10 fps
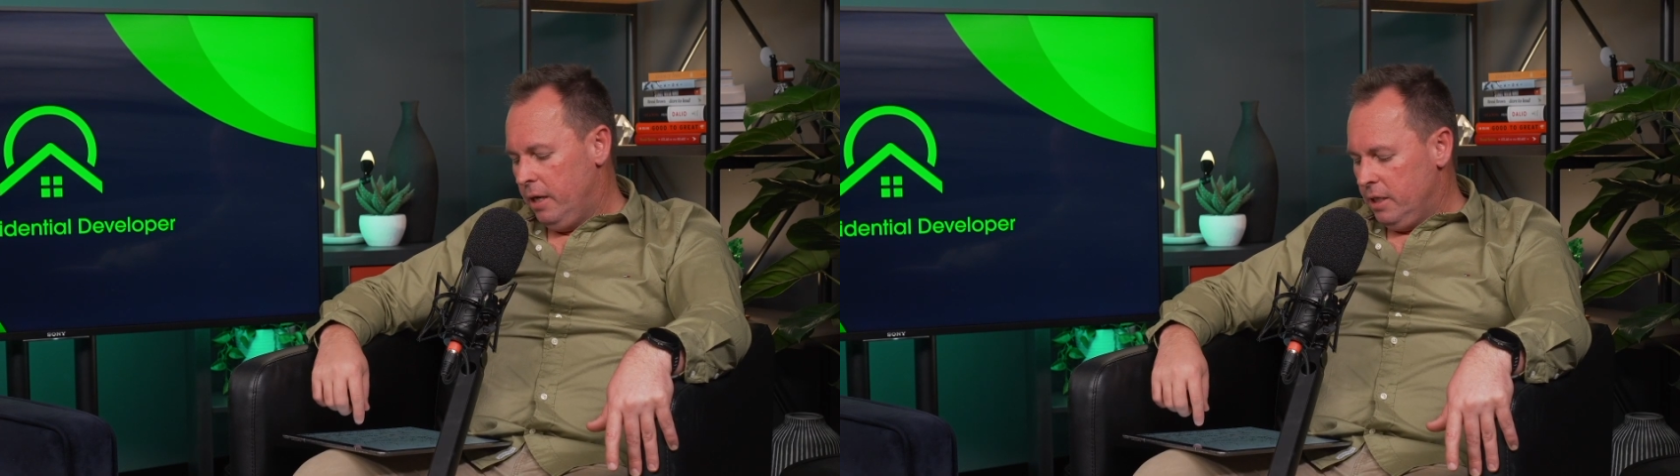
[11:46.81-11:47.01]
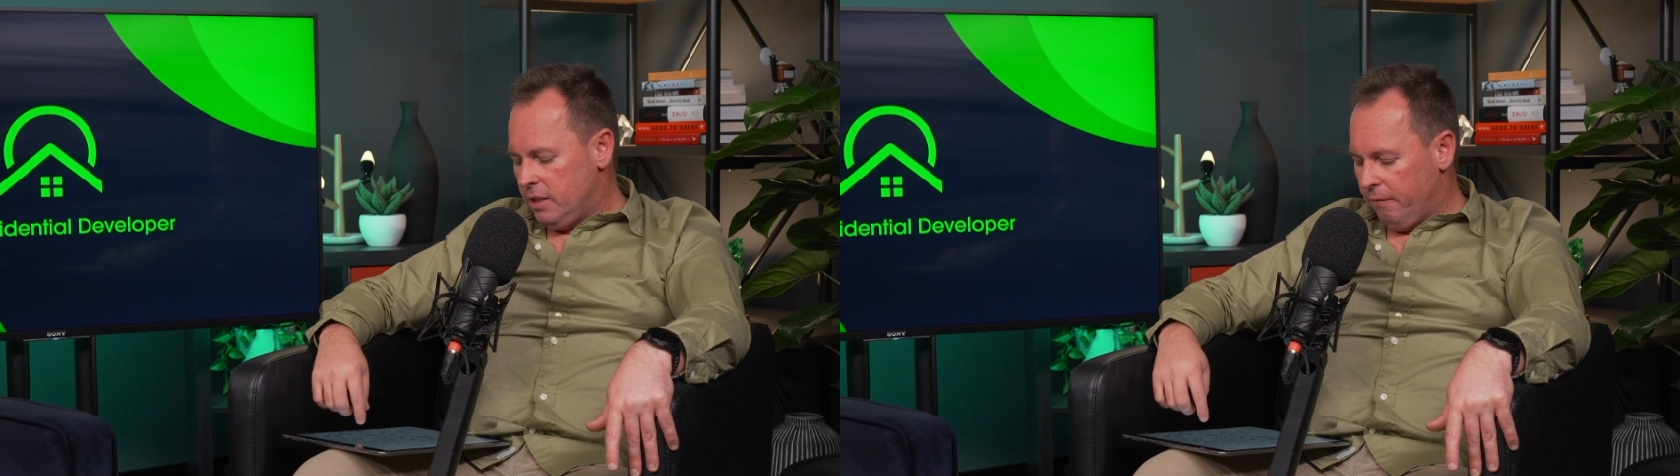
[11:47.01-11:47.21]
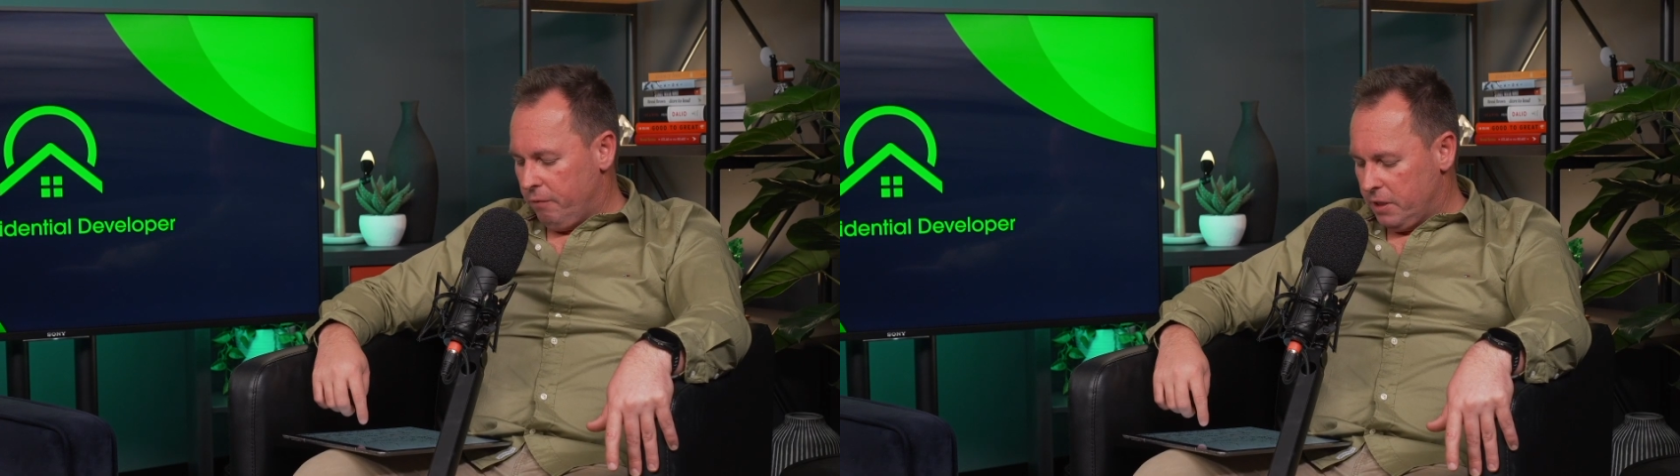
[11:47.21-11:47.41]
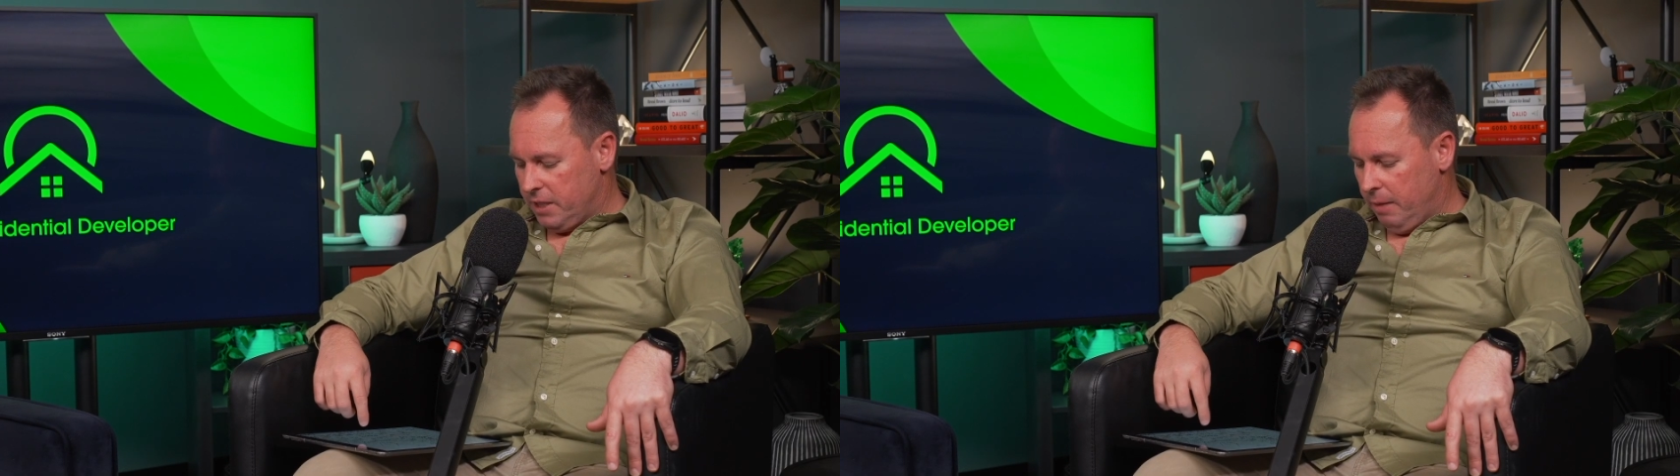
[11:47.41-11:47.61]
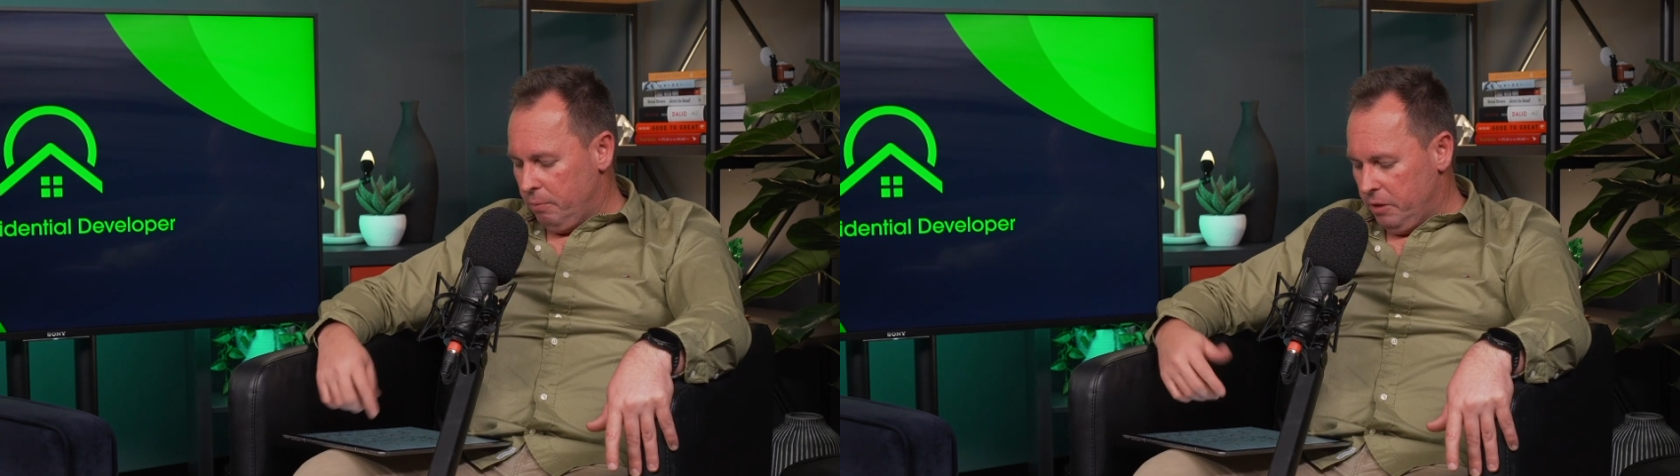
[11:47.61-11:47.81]
So, for
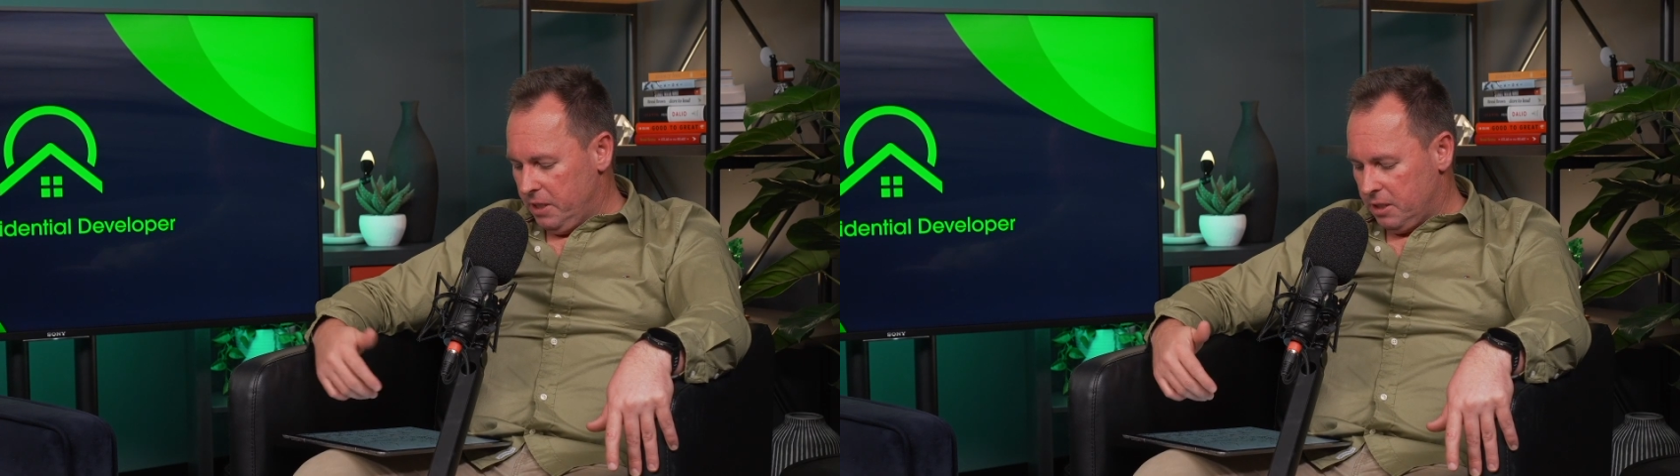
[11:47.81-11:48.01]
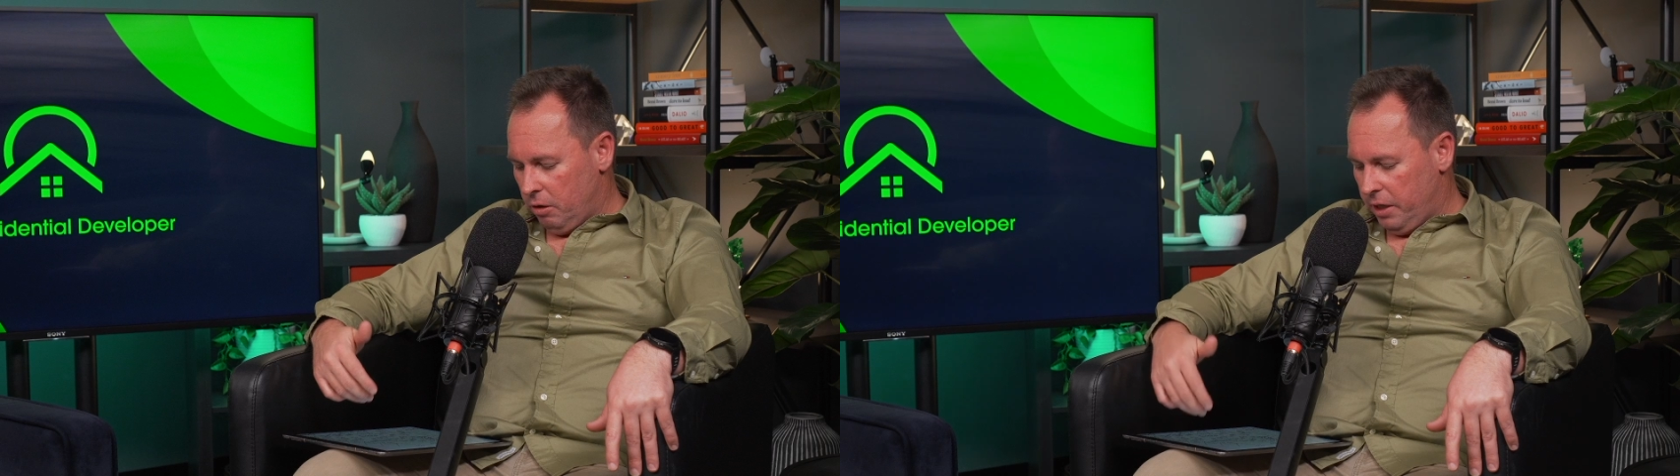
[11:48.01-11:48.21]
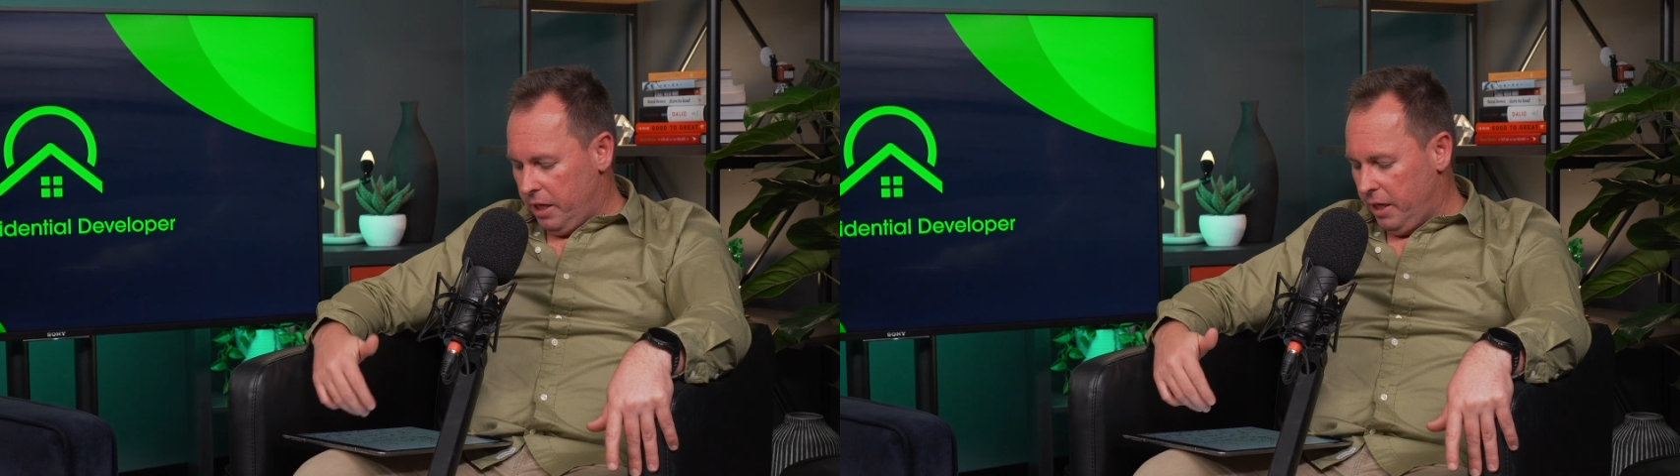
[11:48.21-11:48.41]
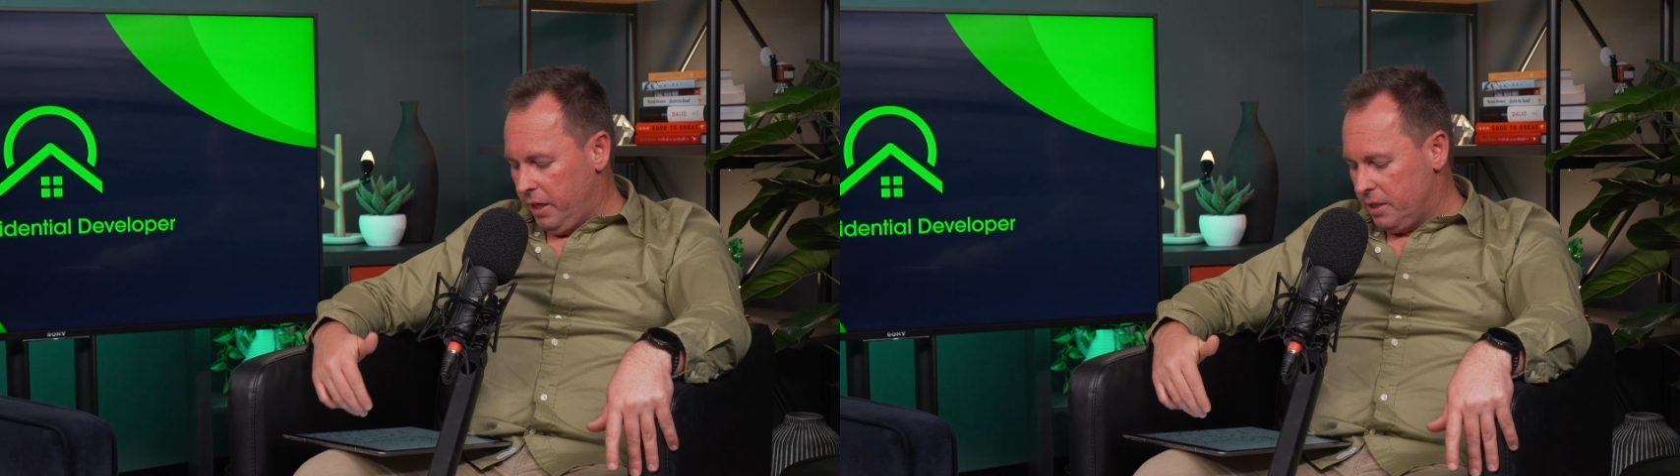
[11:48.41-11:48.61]
example, this site here,